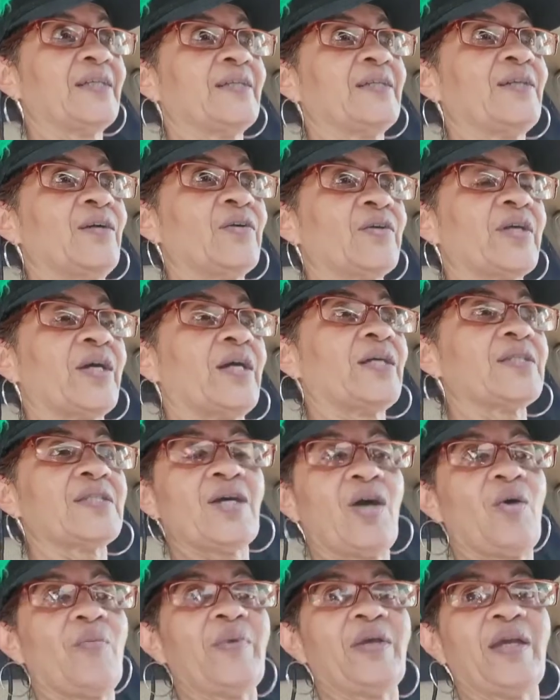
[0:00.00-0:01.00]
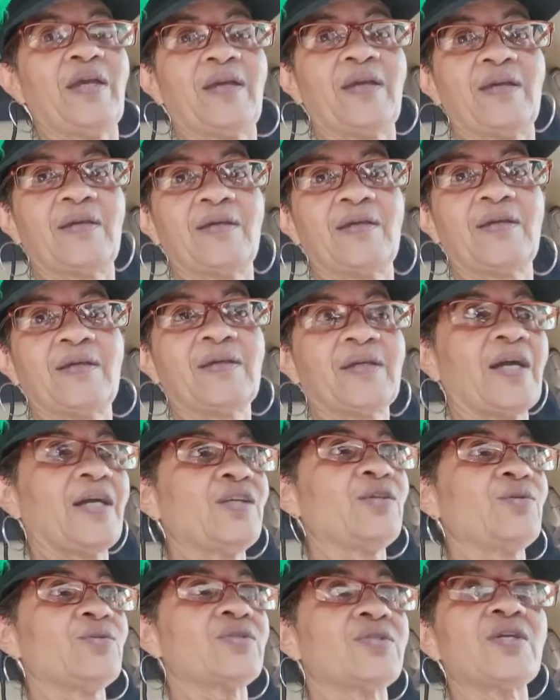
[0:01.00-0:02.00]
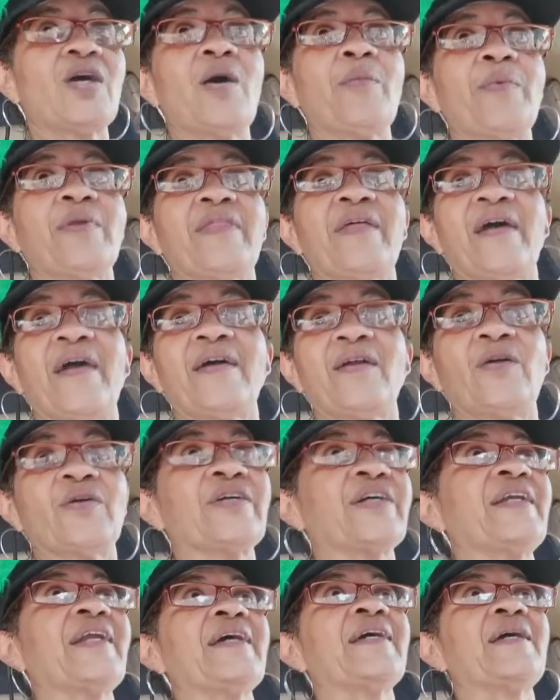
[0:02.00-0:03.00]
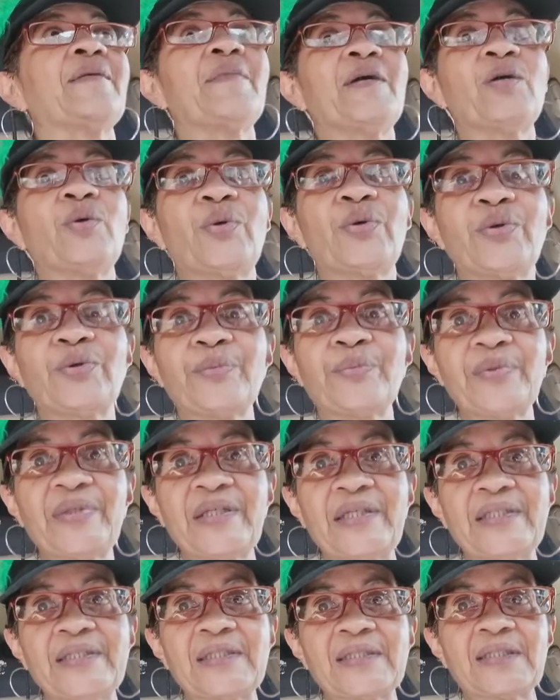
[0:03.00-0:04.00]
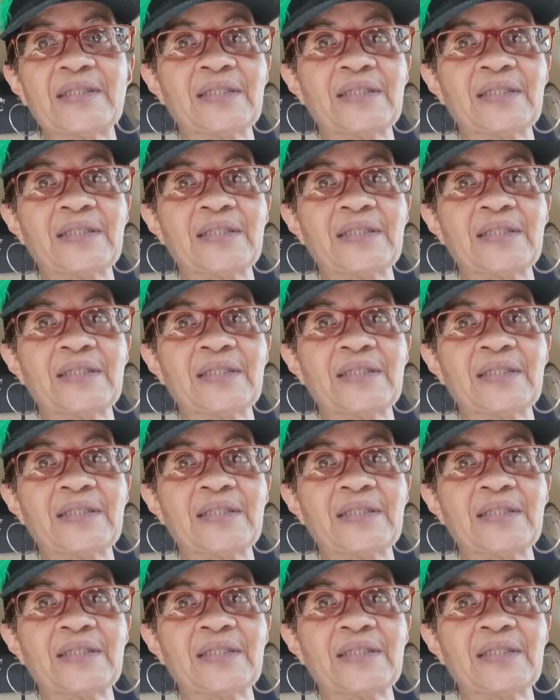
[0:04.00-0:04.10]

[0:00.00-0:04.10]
Okay, tell me. Can you tell me that, or can I get my order, please?